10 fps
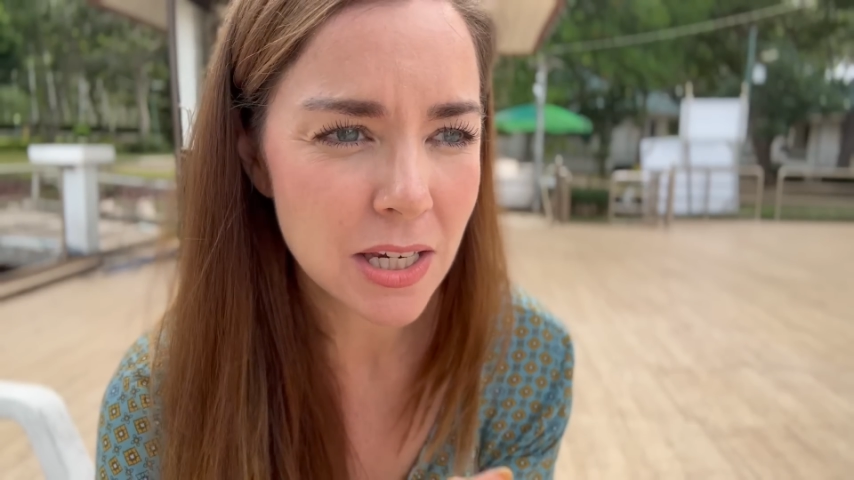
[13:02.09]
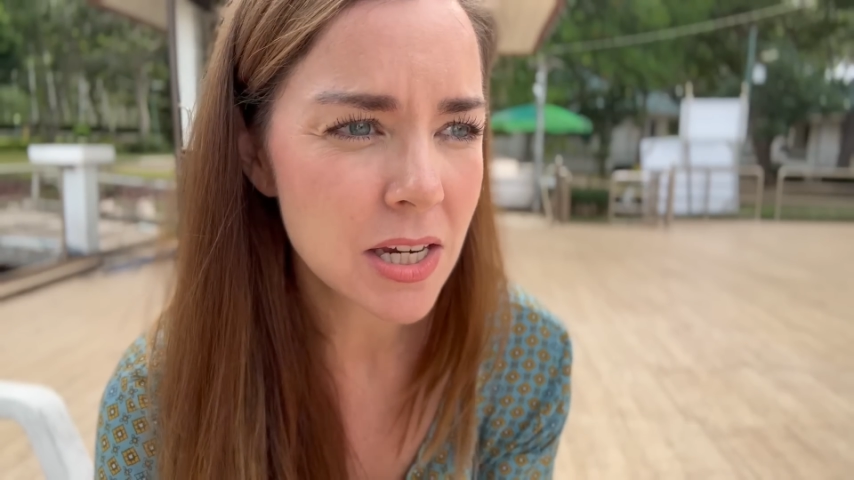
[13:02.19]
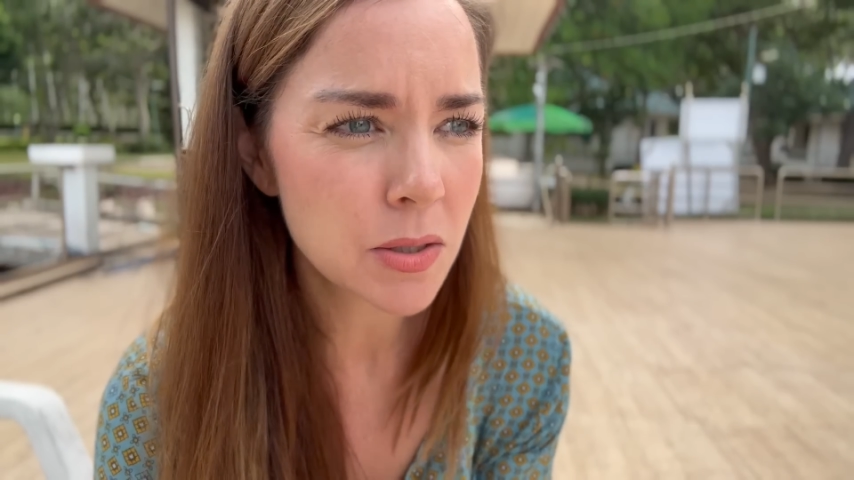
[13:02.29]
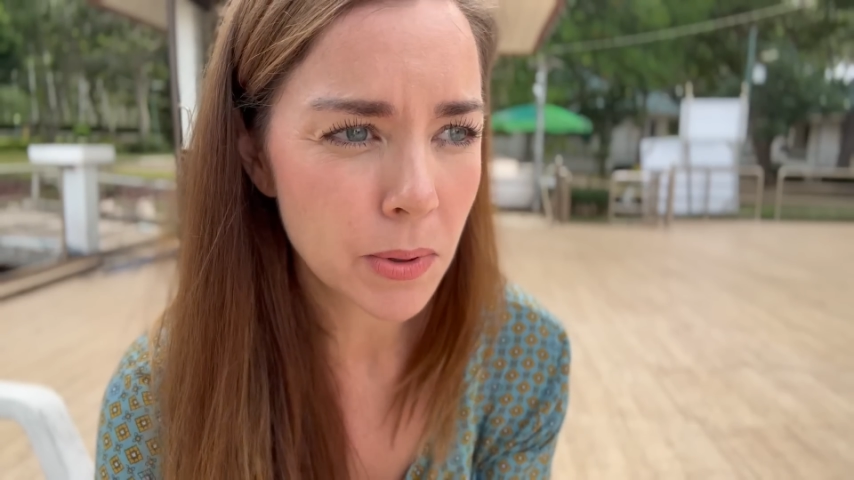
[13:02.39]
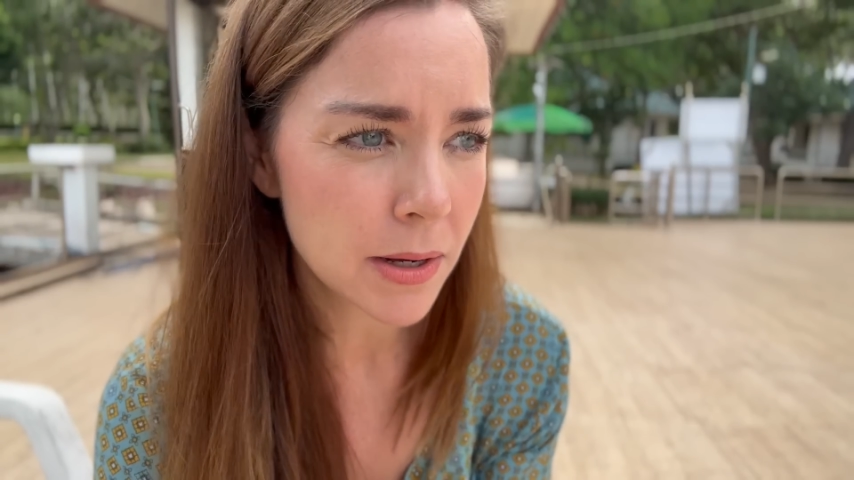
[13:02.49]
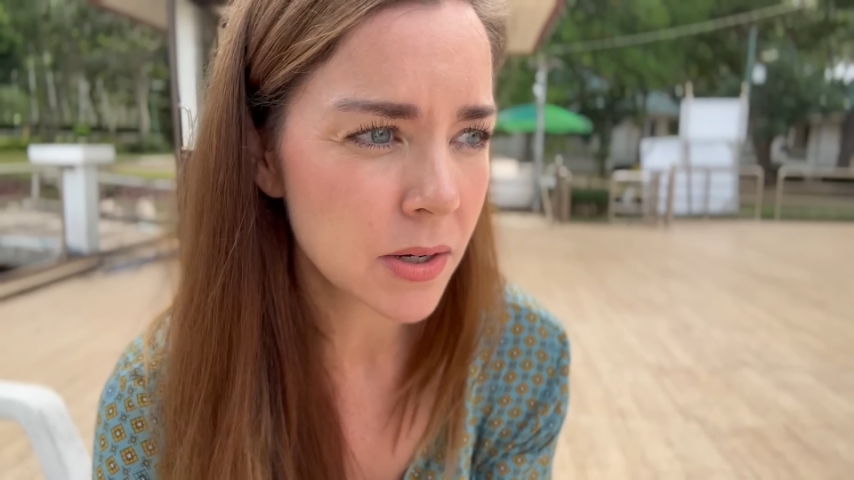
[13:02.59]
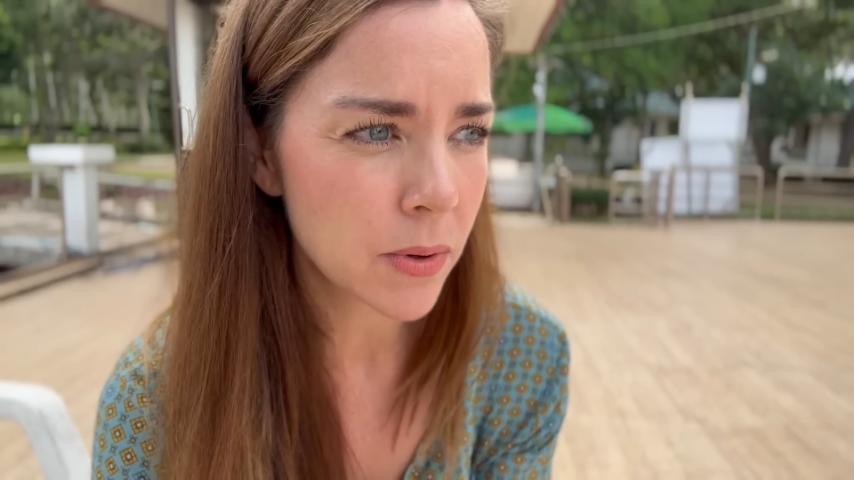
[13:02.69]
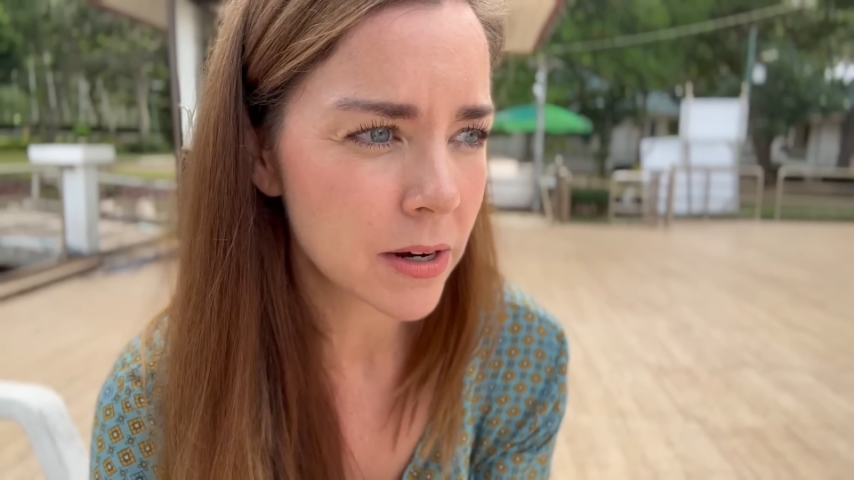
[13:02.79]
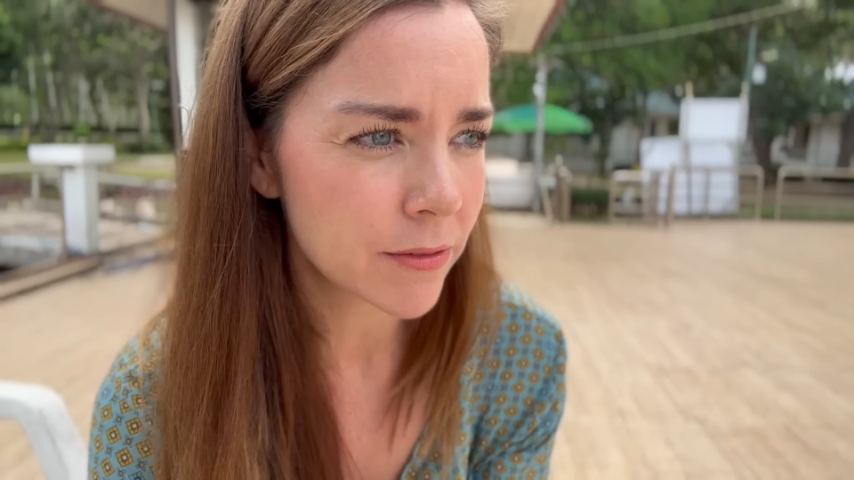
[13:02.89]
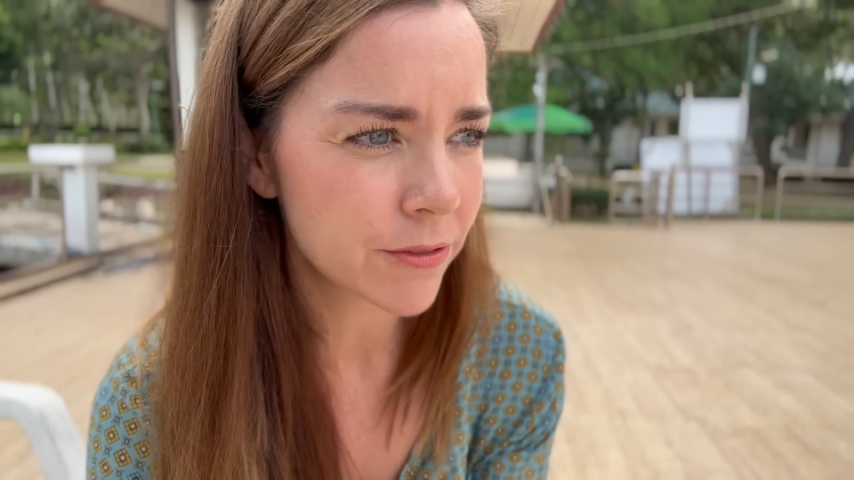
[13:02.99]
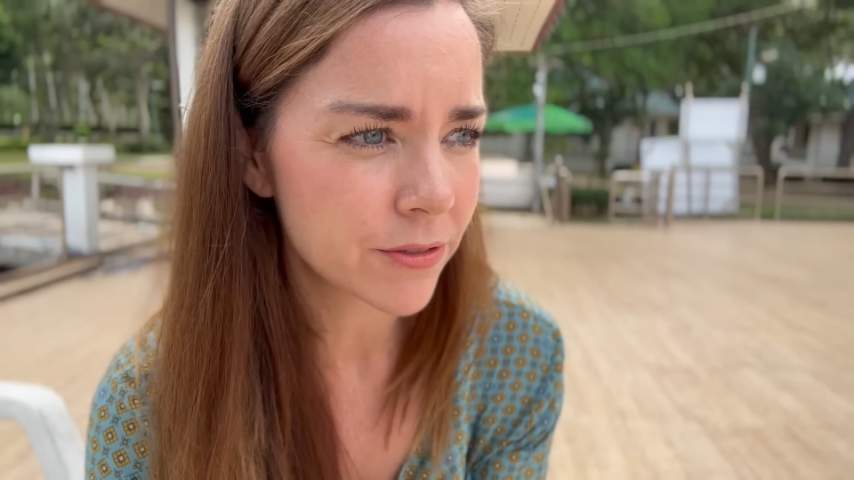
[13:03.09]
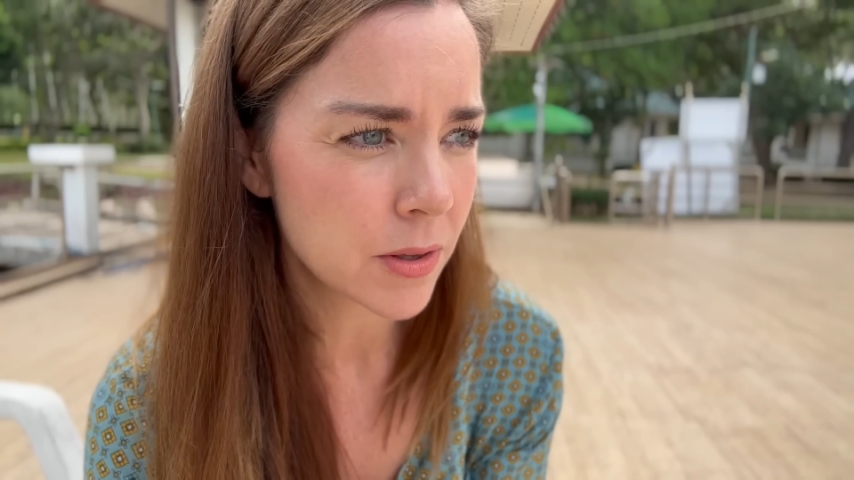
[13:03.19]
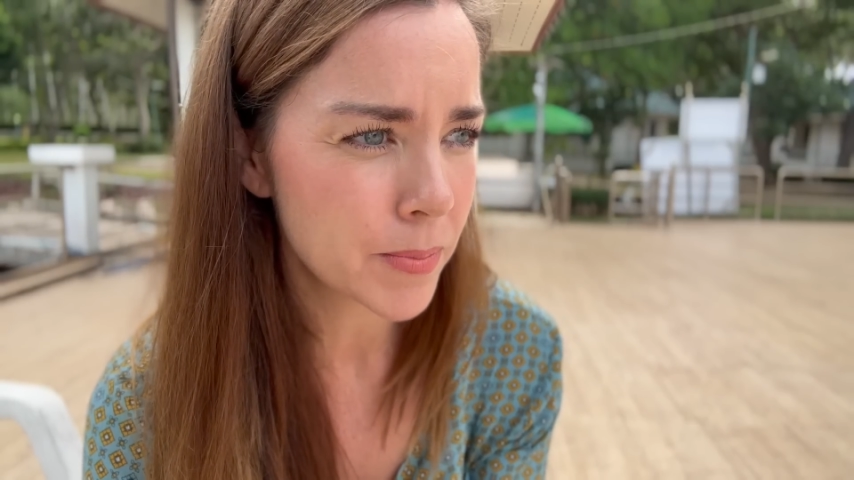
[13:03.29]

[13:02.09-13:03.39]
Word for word: It is probably one of the